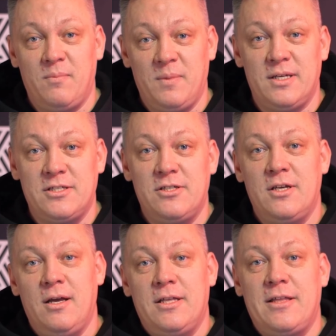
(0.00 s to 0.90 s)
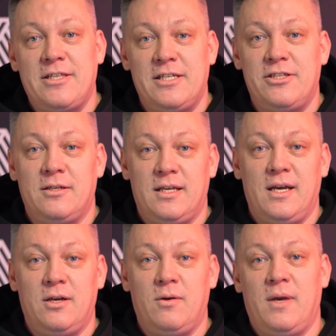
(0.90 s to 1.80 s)
When this is done consistently
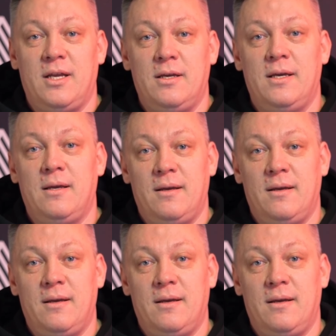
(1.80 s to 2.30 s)
and correctly,